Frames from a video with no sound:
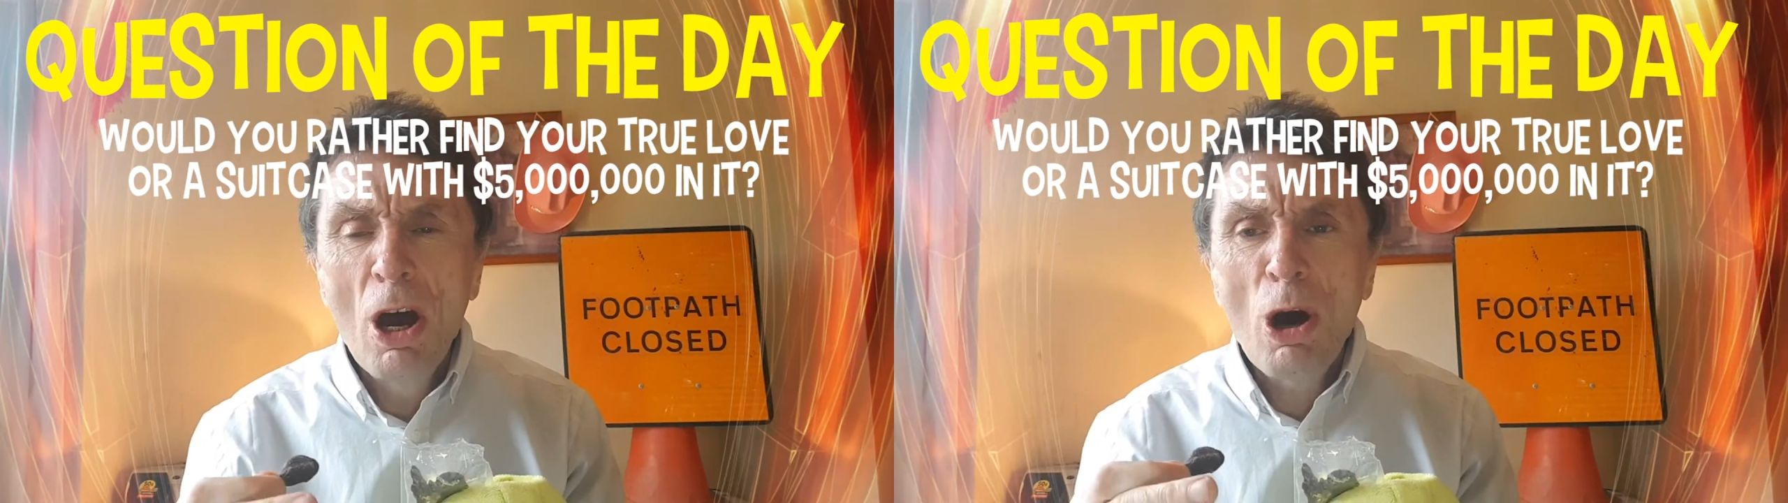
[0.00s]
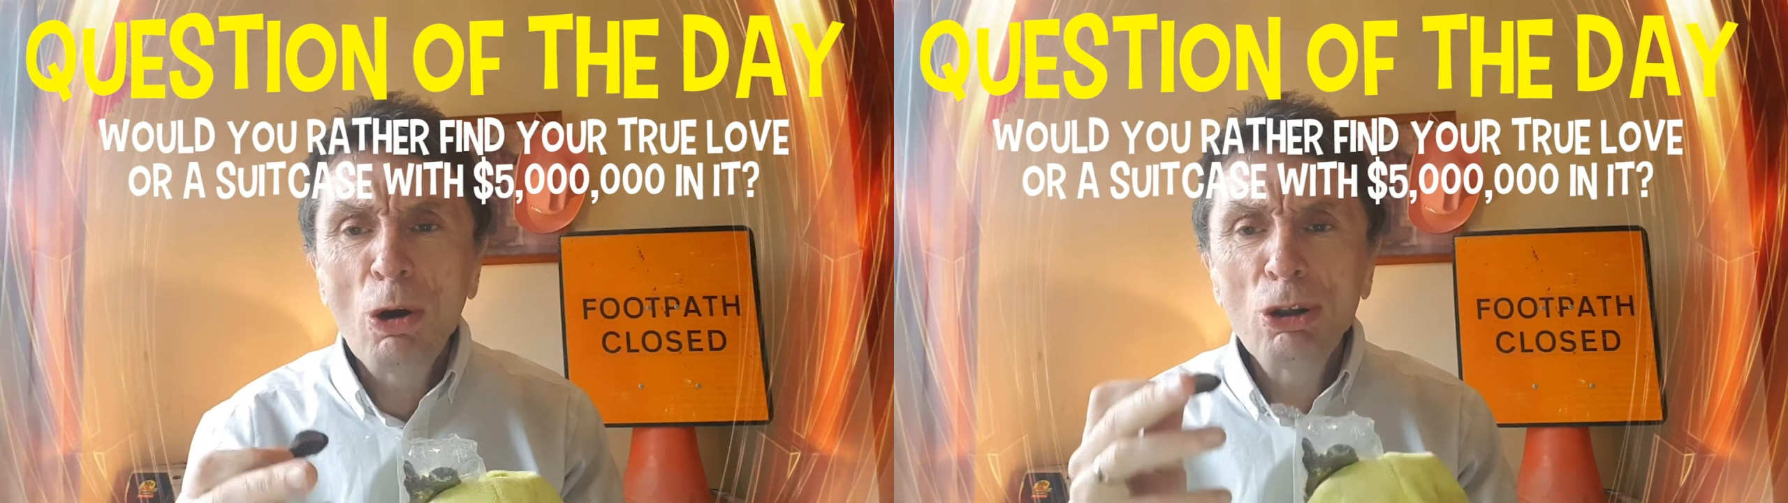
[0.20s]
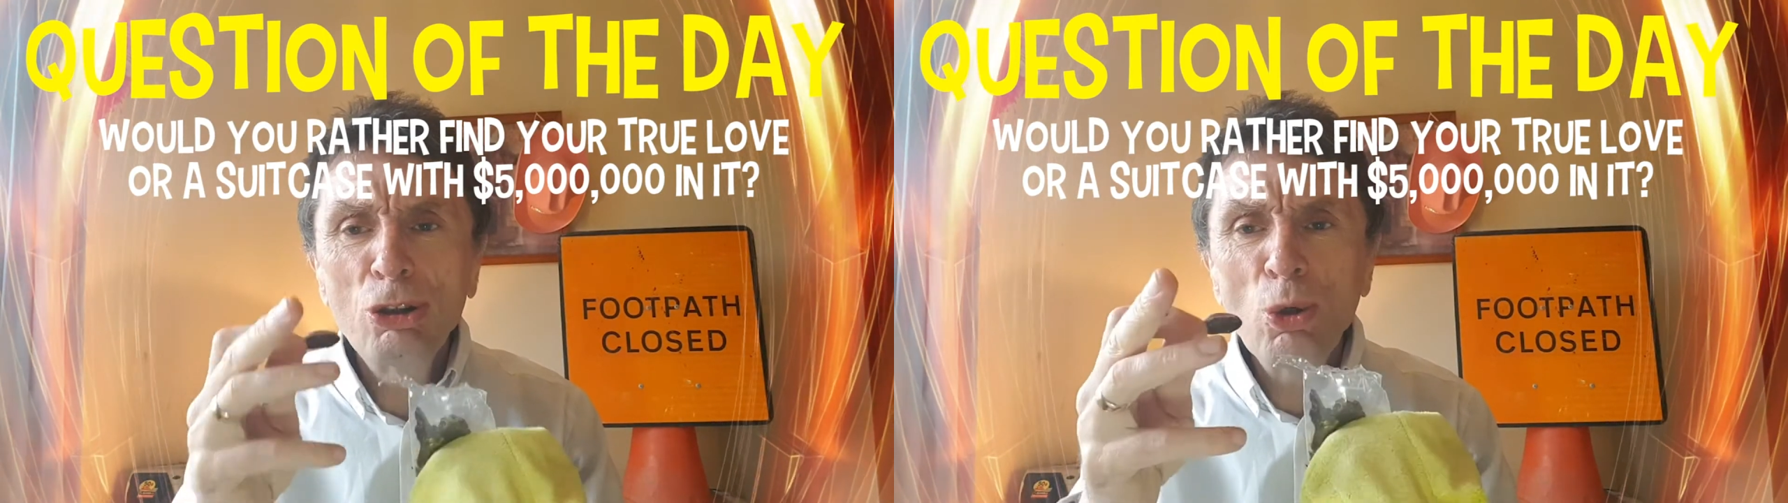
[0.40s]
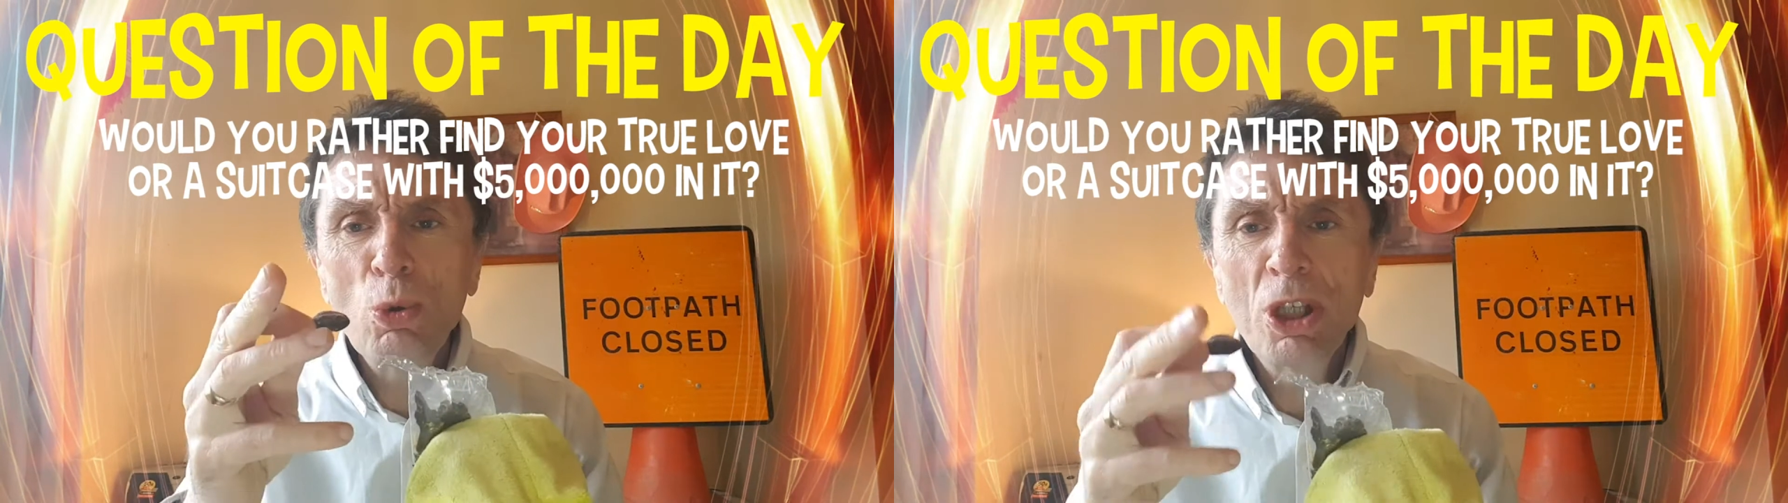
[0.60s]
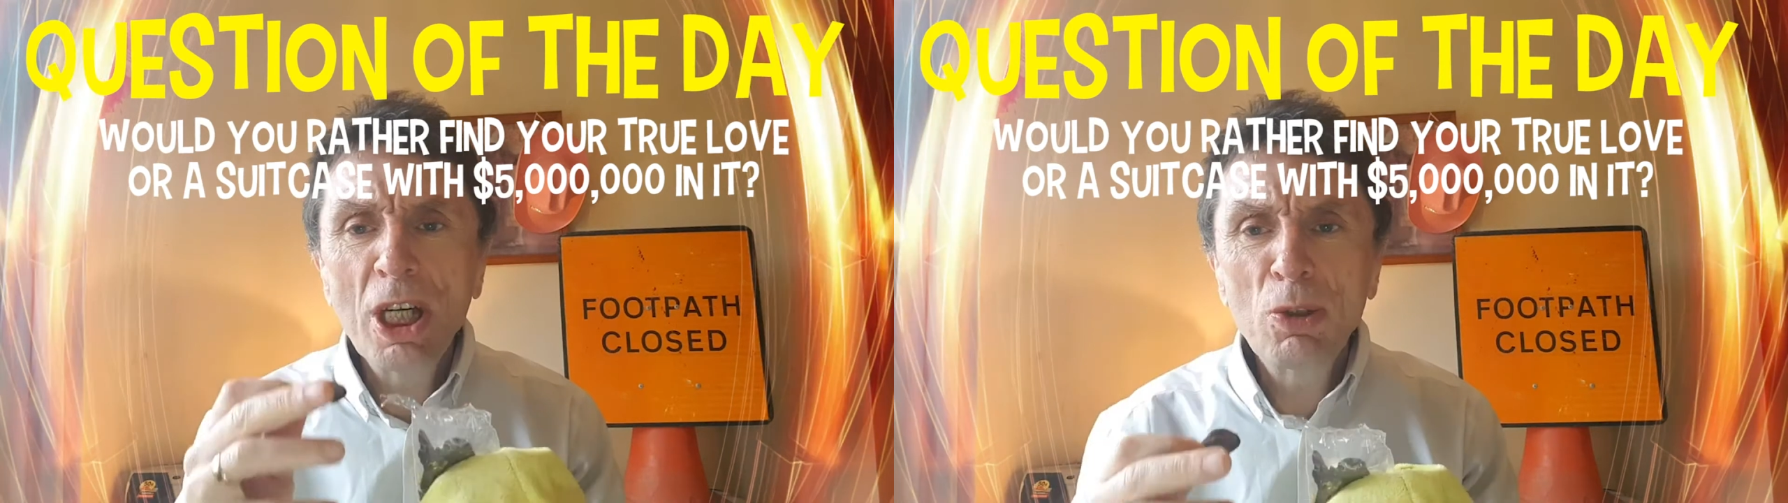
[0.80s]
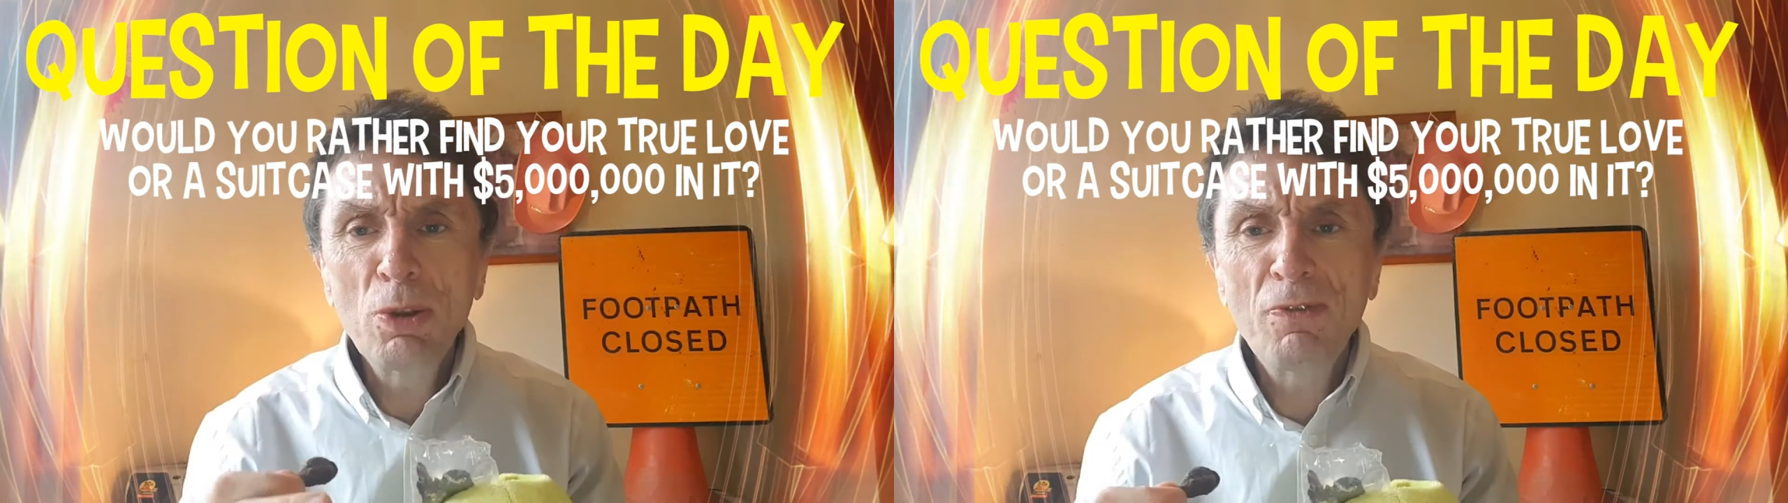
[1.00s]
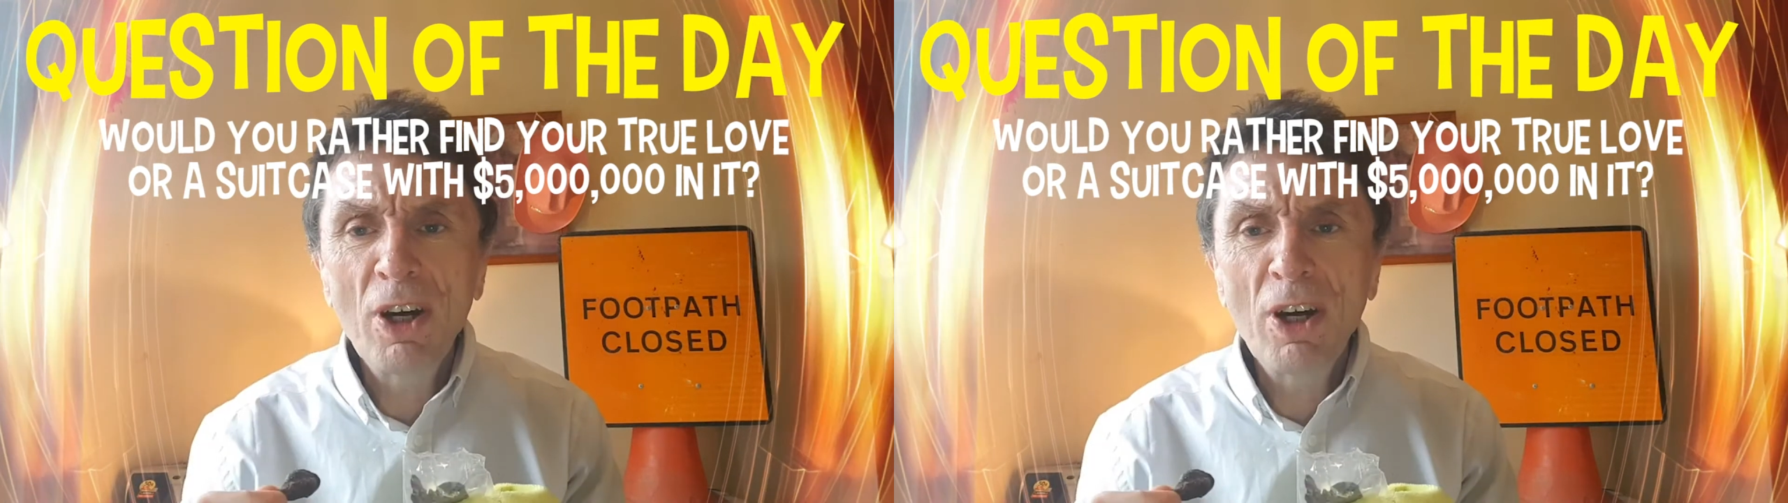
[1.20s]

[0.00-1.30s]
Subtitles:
or a suitcase with